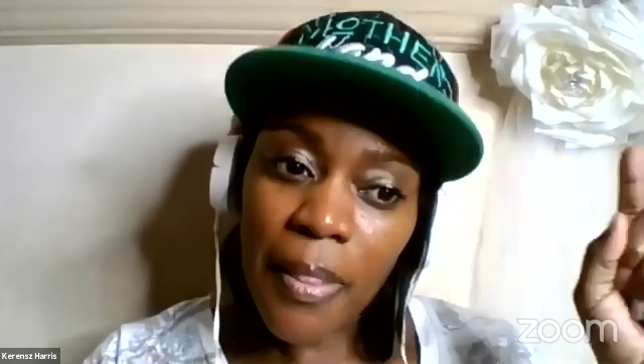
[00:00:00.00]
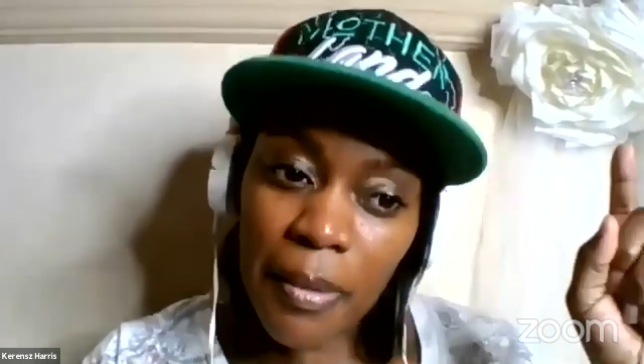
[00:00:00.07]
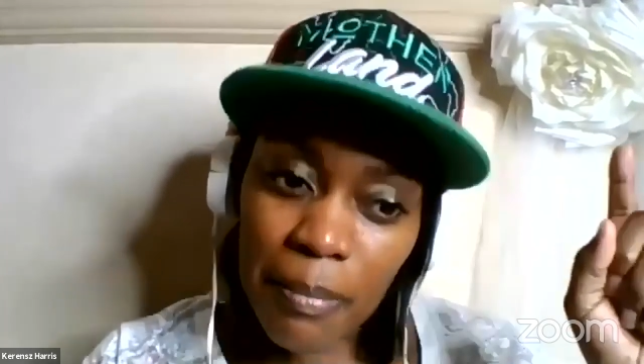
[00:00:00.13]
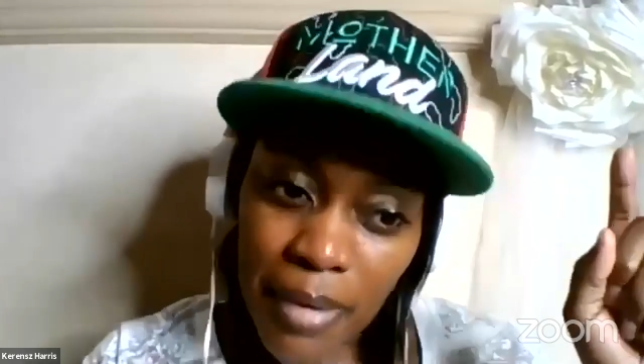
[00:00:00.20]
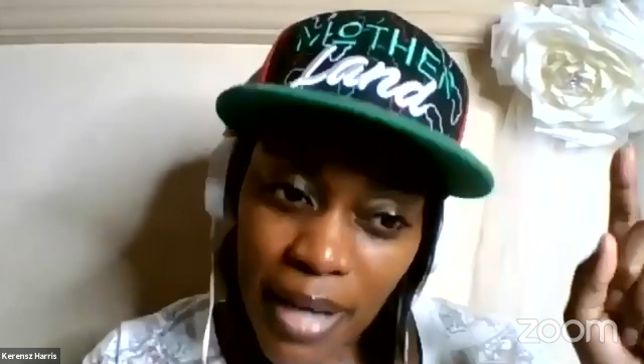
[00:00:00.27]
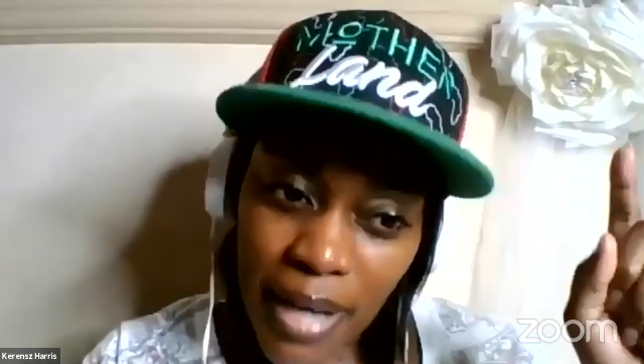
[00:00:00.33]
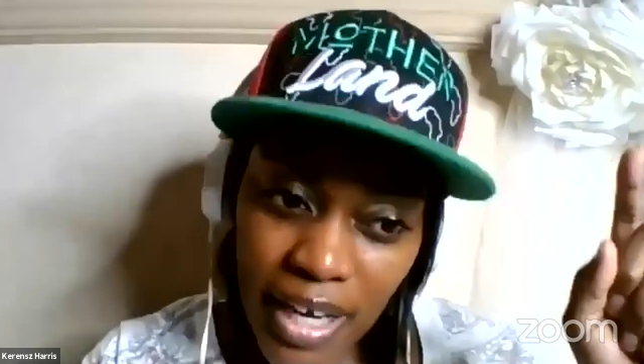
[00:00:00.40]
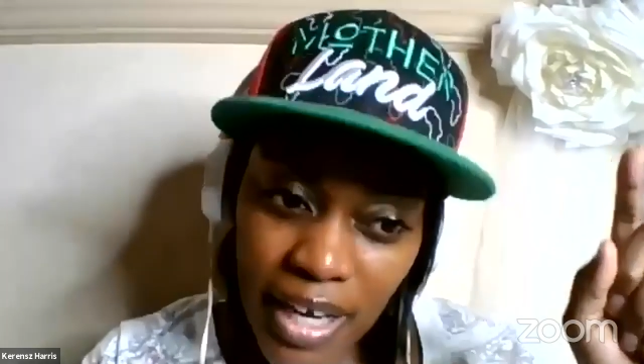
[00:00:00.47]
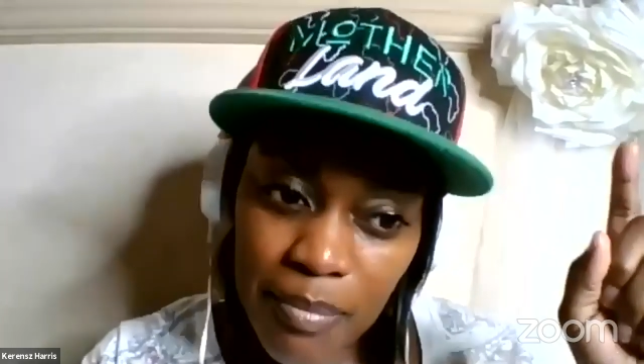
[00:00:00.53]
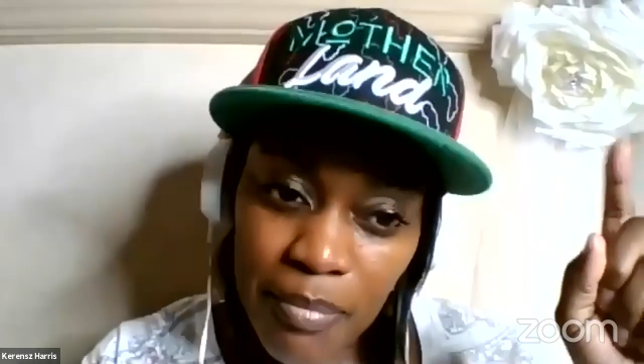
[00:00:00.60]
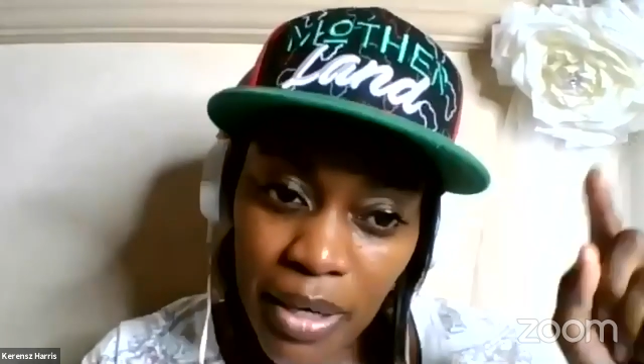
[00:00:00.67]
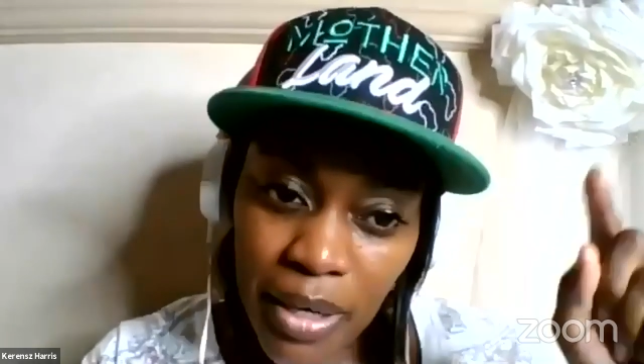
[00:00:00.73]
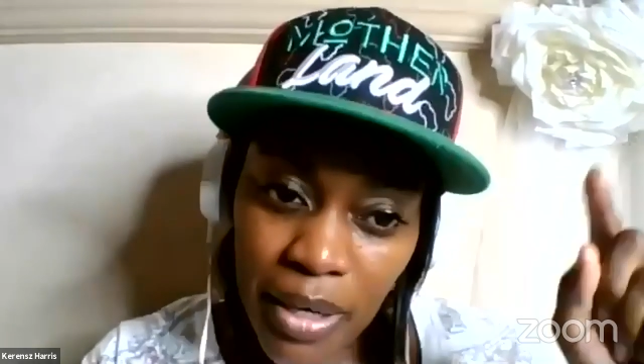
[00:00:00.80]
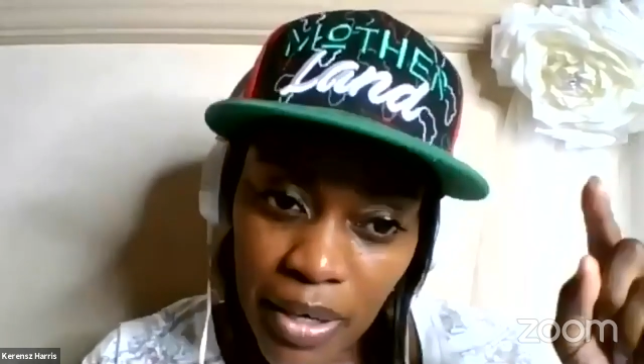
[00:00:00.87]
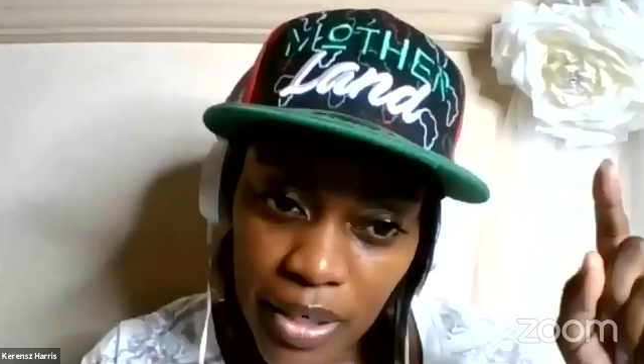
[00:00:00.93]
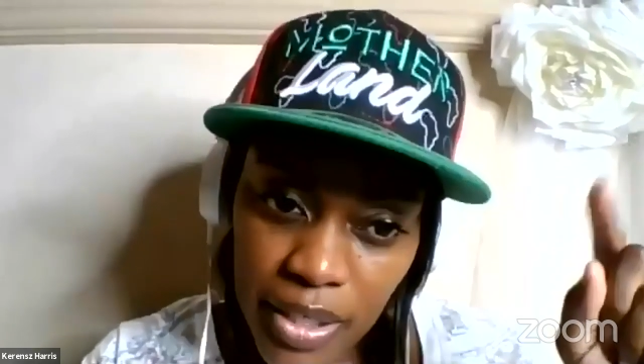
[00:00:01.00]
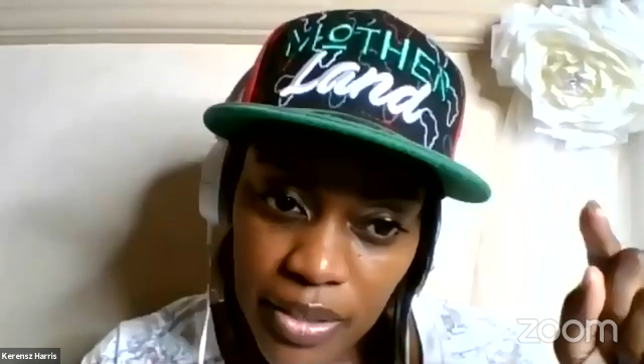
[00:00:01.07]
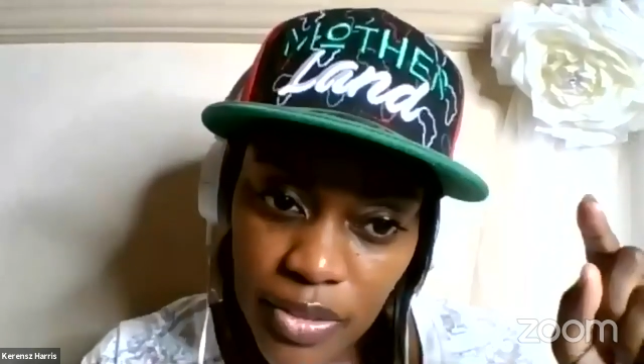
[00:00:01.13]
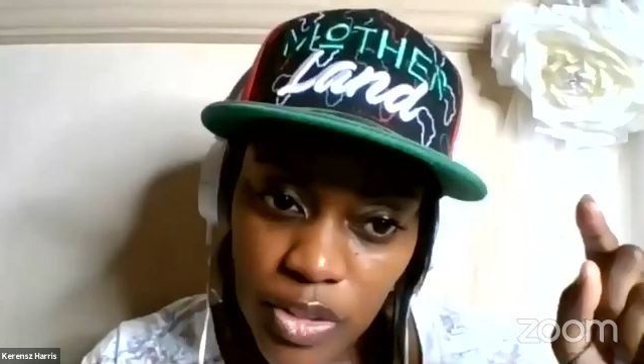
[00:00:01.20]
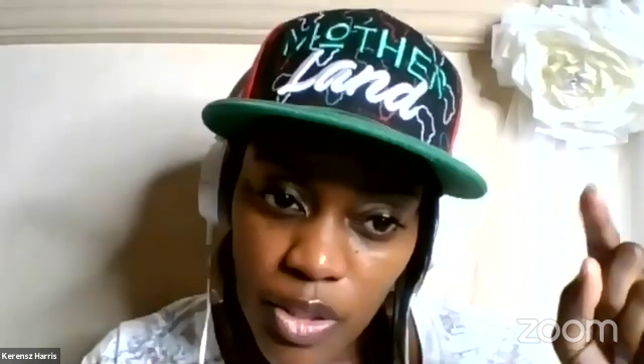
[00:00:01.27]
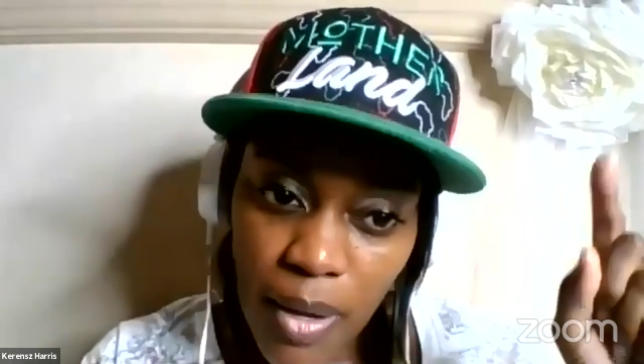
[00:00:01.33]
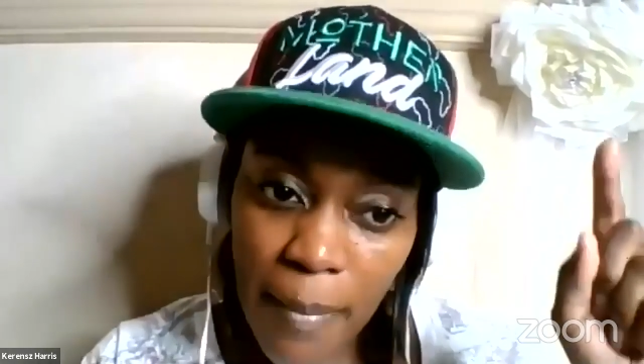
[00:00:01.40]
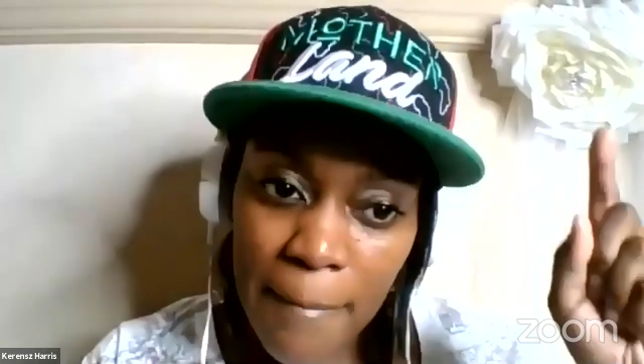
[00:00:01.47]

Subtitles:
Black Americans